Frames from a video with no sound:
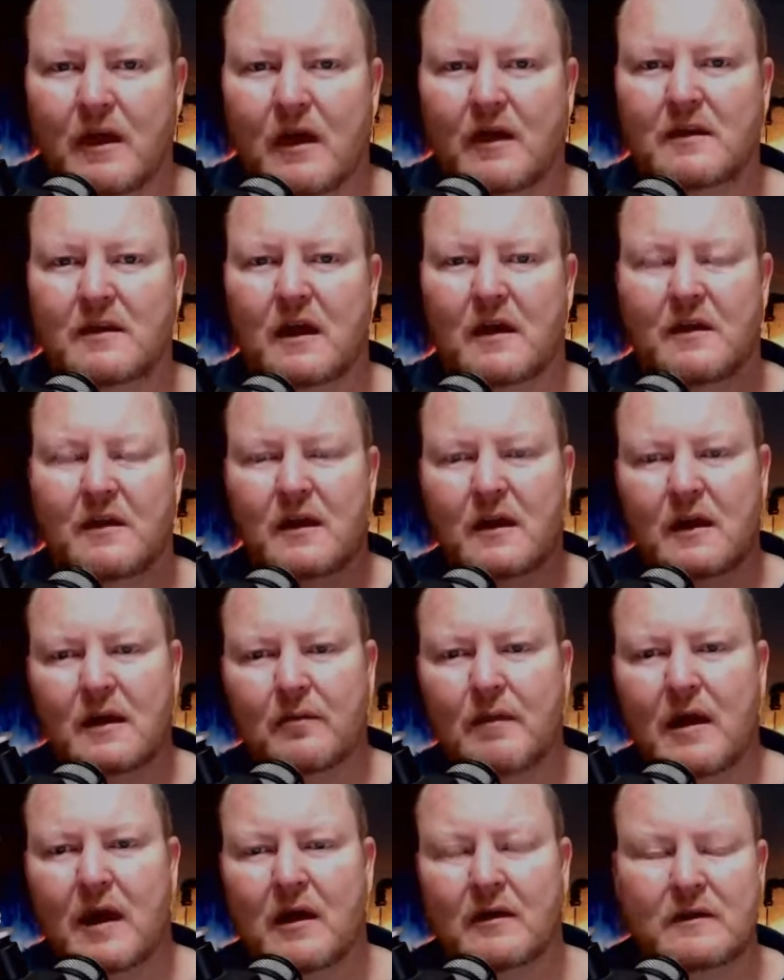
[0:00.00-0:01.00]
I, I think
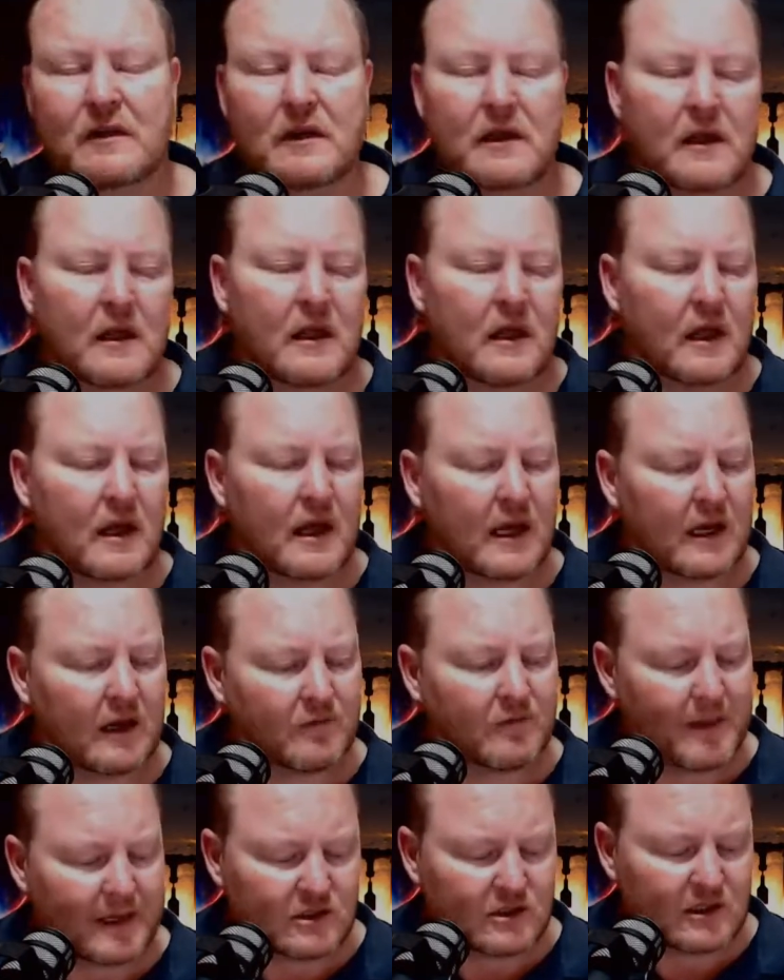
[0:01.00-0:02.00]
about, uh, and
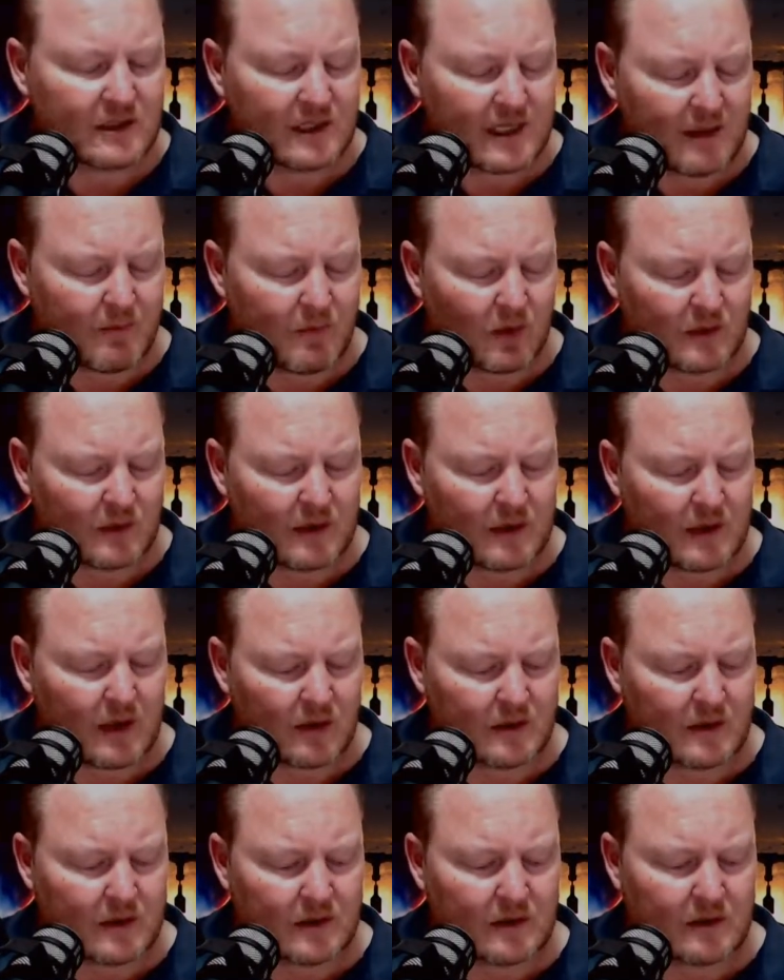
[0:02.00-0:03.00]
I've mentioned Kim on the
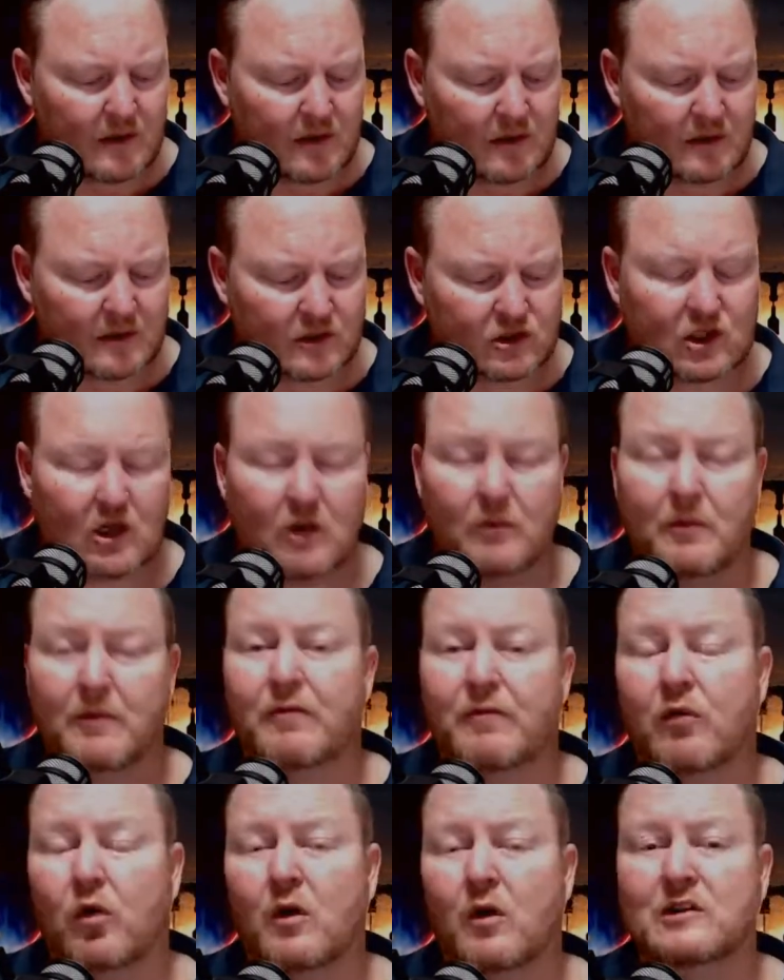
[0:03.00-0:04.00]
on the on the show
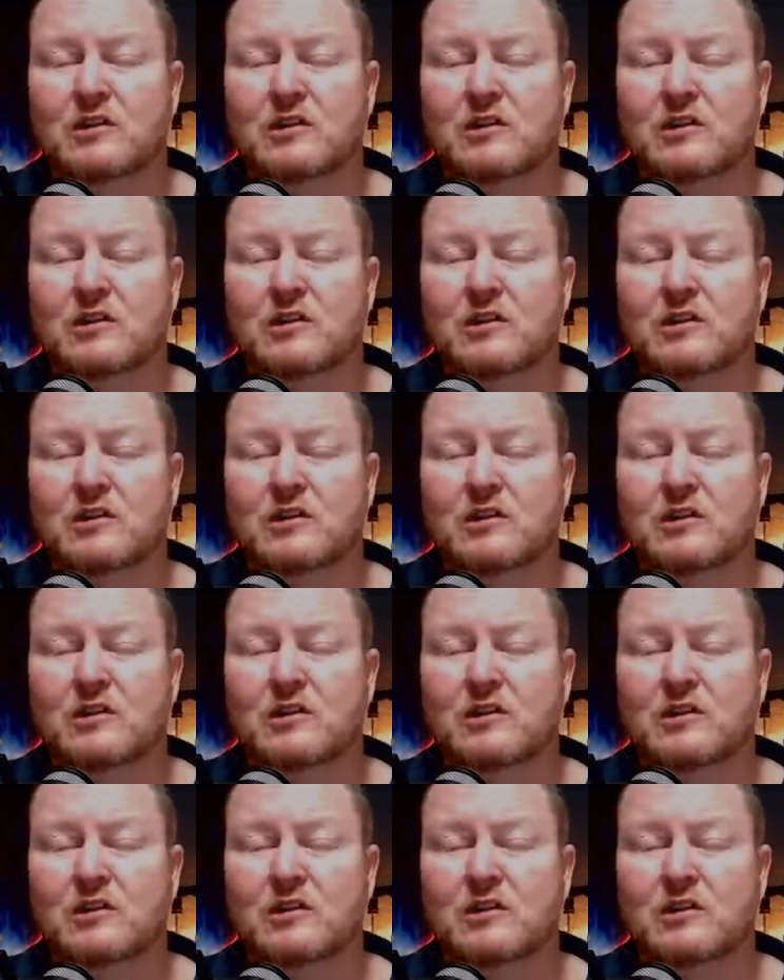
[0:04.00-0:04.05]
before,